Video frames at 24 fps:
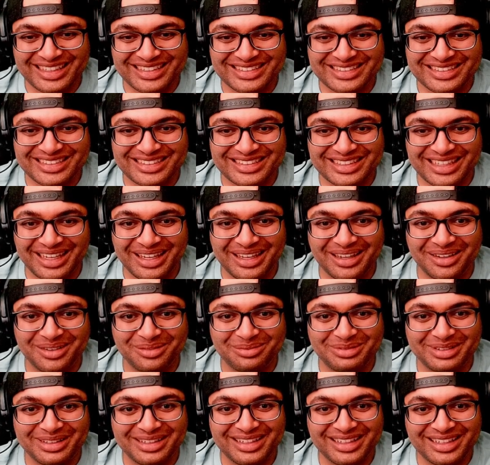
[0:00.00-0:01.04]
this game?
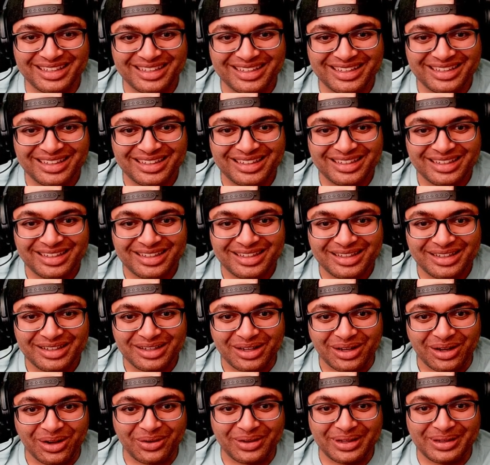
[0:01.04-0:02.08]

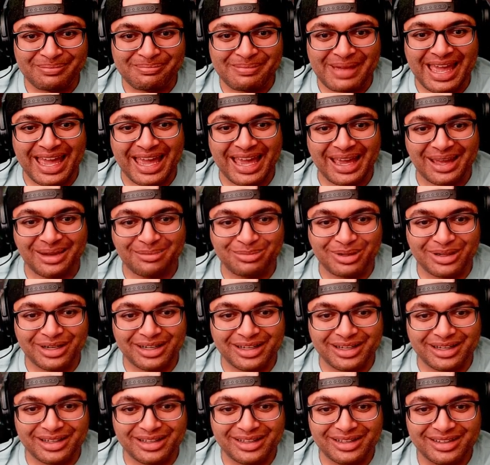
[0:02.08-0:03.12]
Oh, he mad,
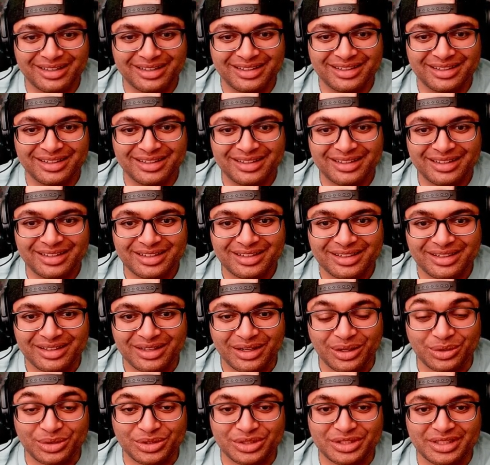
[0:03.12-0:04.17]
bruh.
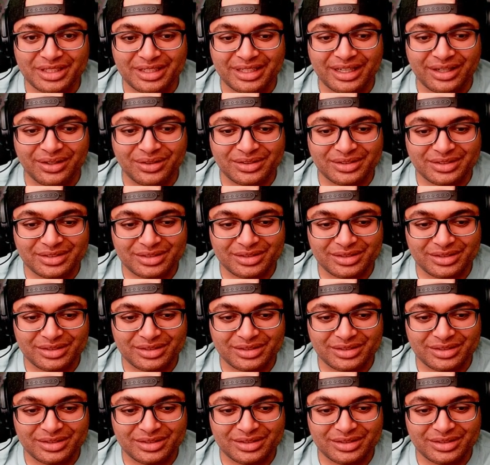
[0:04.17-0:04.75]
Oh shit, now it's